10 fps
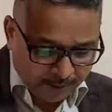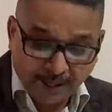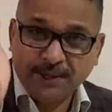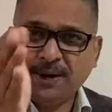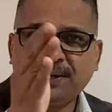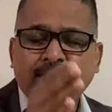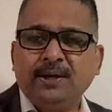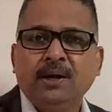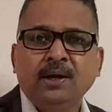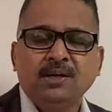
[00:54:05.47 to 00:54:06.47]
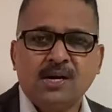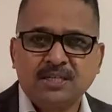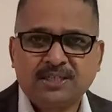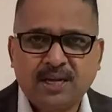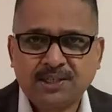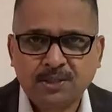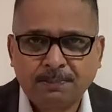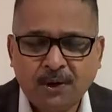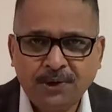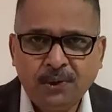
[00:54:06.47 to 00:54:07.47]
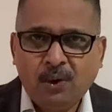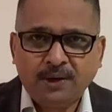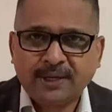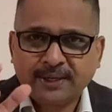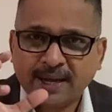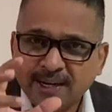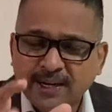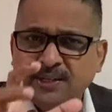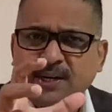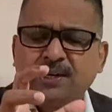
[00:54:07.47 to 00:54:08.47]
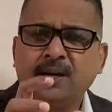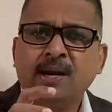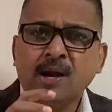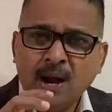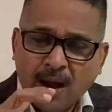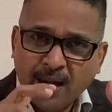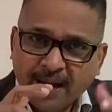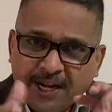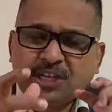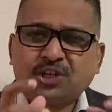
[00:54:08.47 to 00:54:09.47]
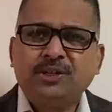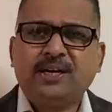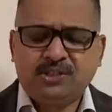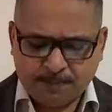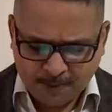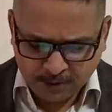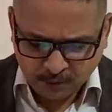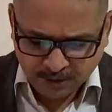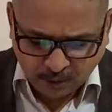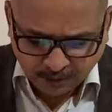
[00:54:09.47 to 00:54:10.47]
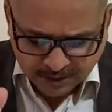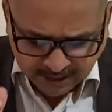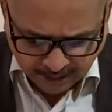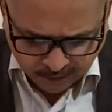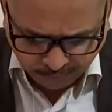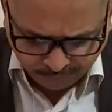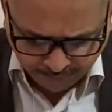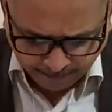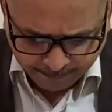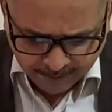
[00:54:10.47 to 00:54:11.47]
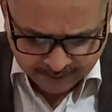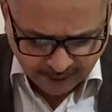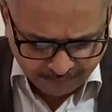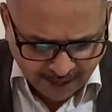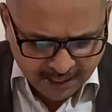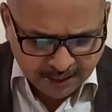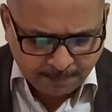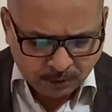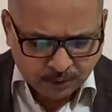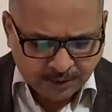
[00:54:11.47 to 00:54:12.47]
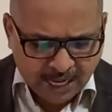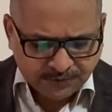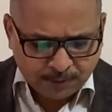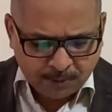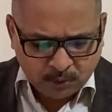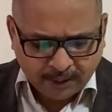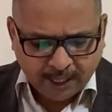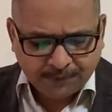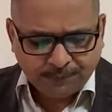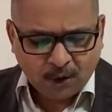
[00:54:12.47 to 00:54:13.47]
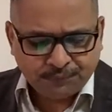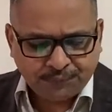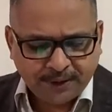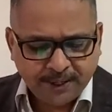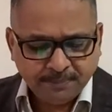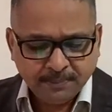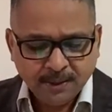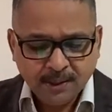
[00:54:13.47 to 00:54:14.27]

hereditary curse that is upon you or that hereditary uh, addiction that is upon you he's going to set you free that valley is about to transform into a gateway of freedom